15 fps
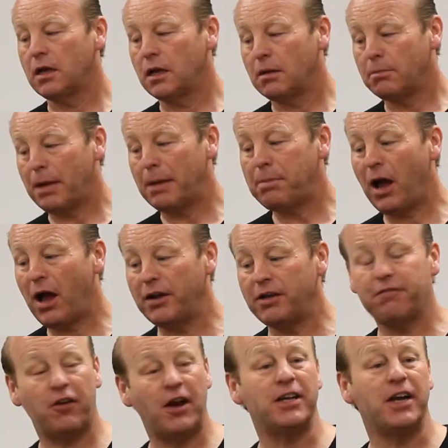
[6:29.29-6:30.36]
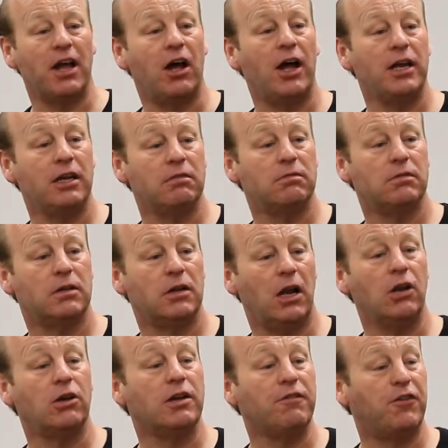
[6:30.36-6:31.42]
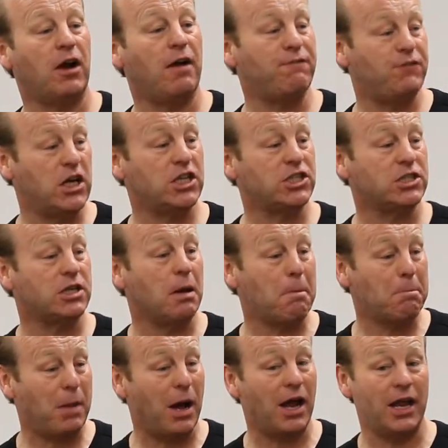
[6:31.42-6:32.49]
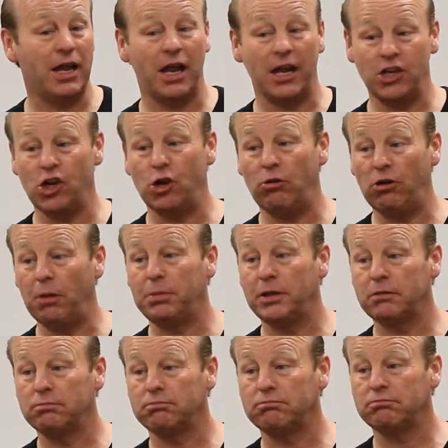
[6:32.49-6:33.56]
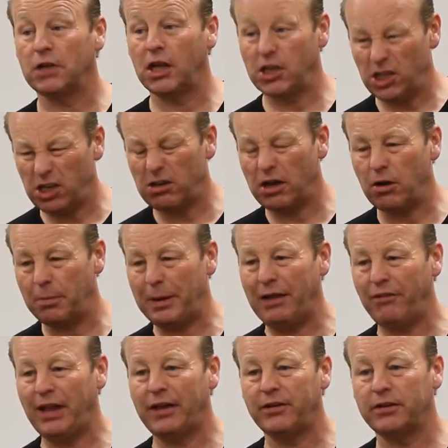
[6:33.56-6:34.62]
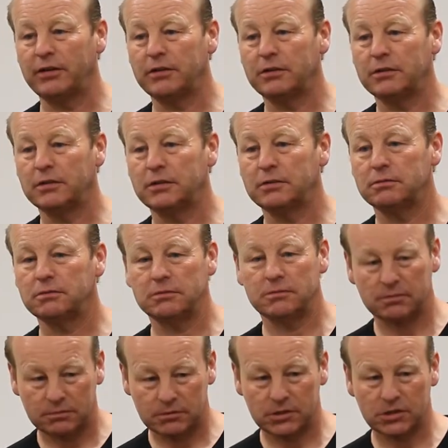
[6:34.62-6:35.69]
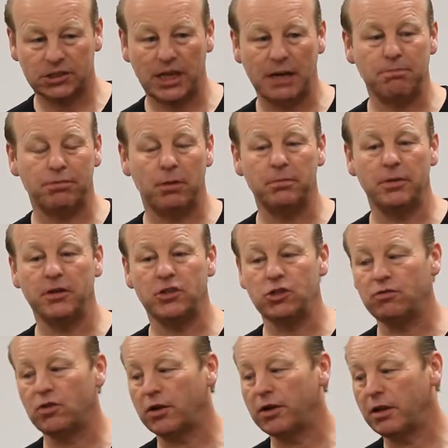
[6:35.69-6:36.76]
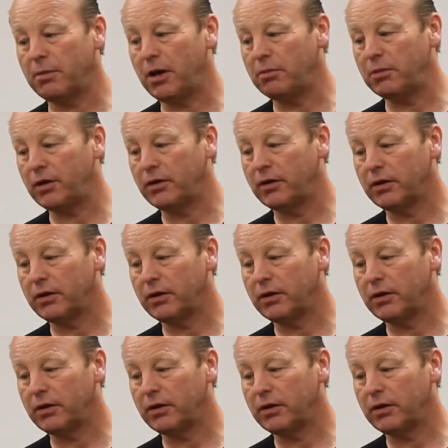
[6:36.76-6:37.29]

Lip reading: My partner Fred and I are looking for our first buyer in Europe. You know about that. Same problem that you've got at the moment.